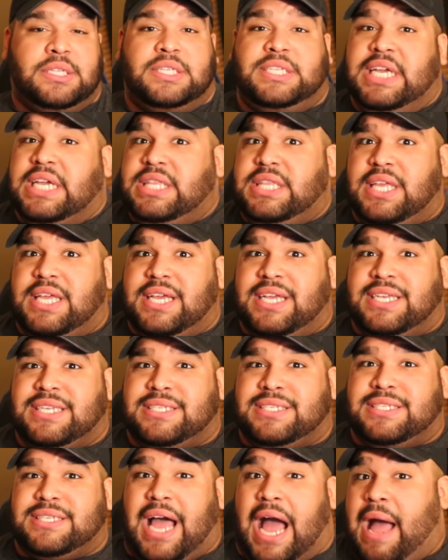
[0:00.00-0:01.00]
did
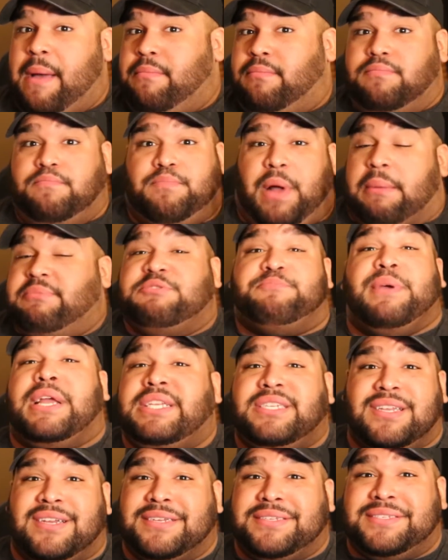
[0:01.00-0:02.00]
this. I'm
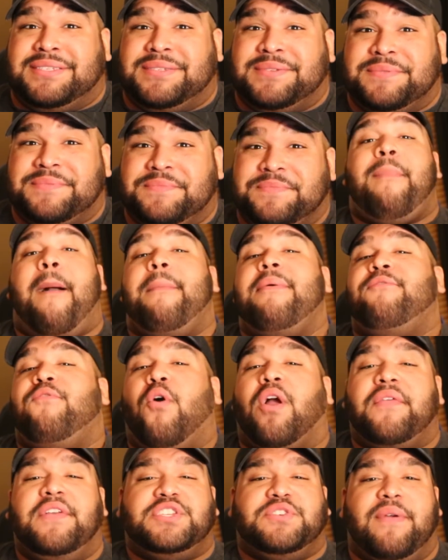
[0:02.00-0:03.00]
speechless. But
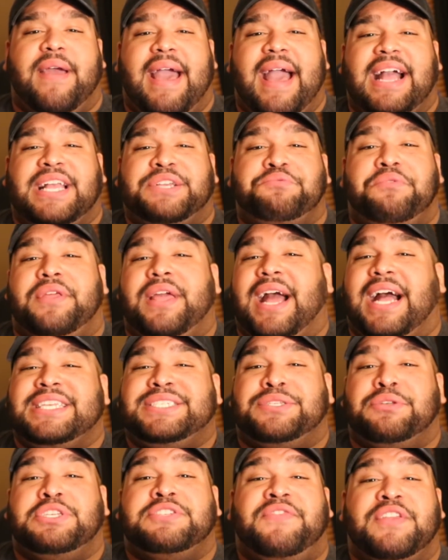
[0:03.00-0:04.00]
before this reaction, you
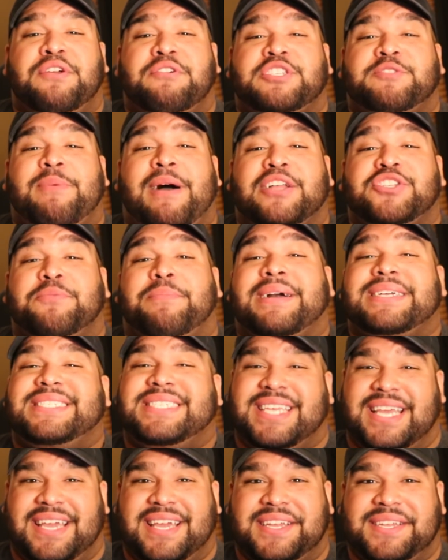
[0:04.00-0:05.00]
guys know this video is sponsored by
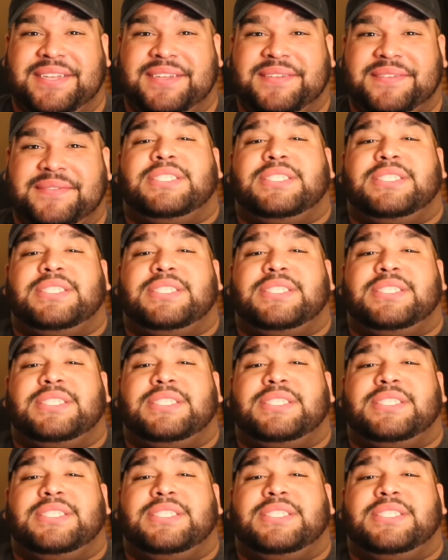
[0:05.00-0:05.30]
Sing.